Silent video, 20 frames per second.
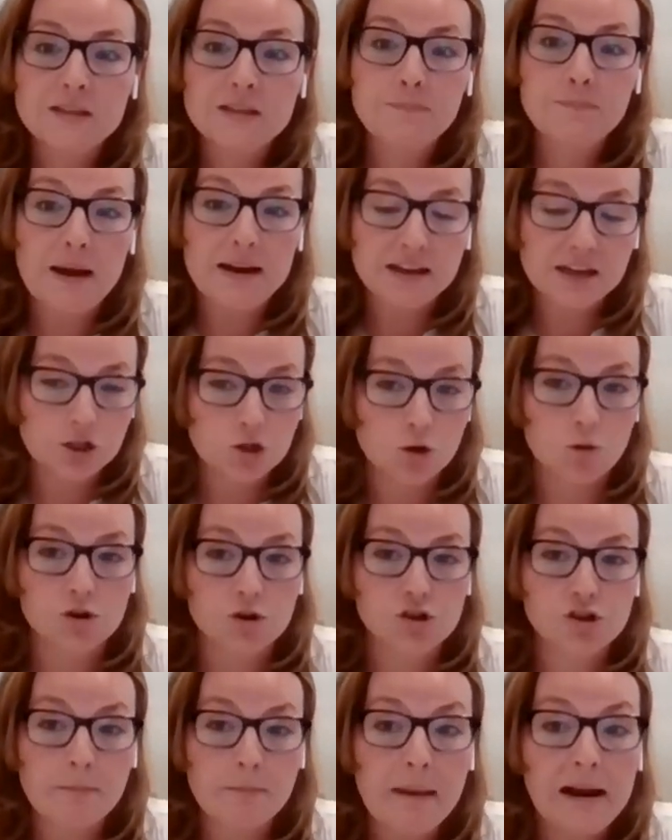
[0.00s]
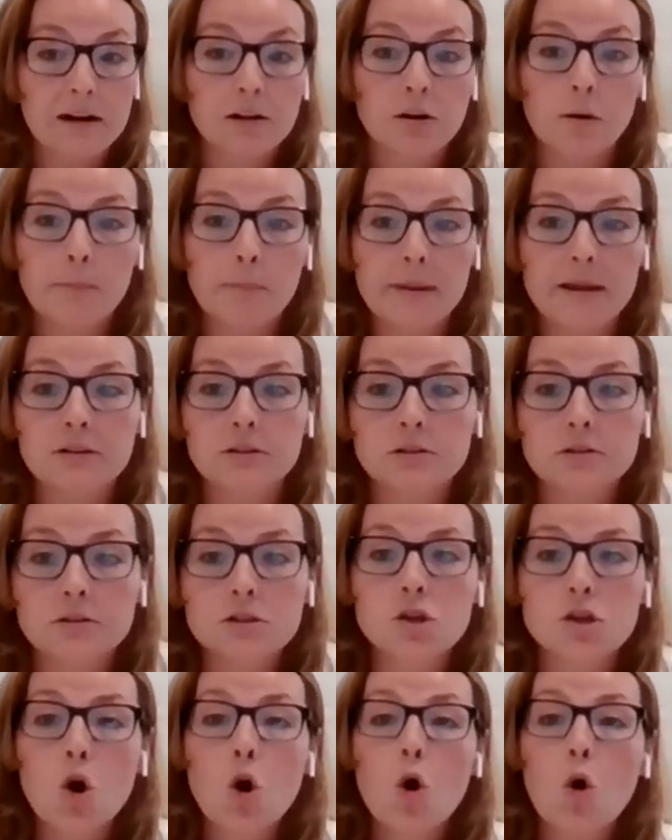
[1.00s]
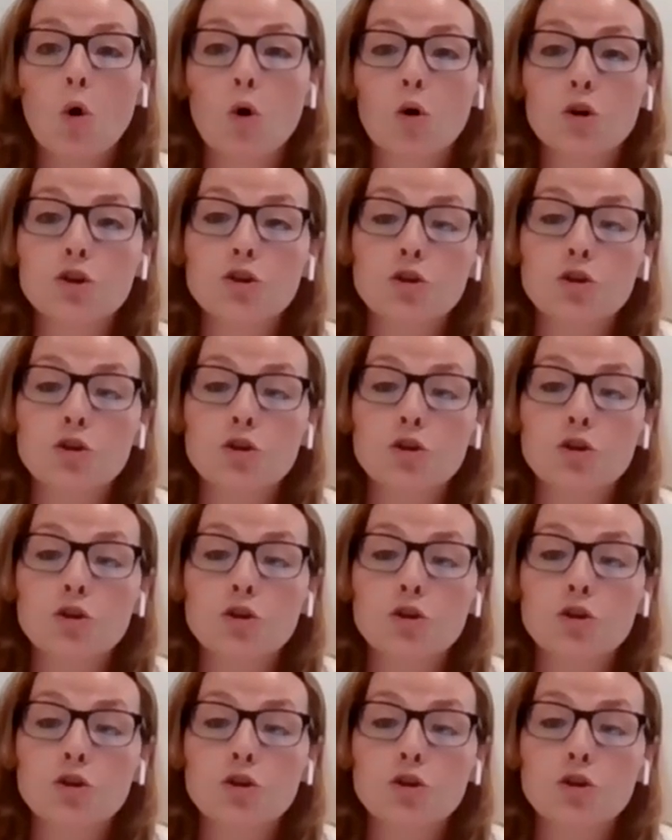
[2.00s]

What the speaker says: you can spend it towards your medical bills,